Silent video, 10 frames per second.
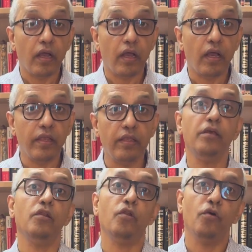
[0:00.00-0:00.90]
I
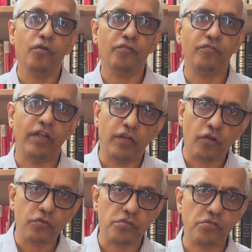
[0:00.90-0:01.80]
hear a lot of that
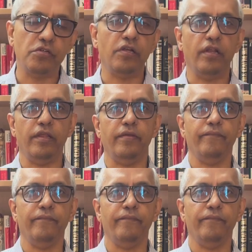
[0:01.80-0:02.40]
constantly.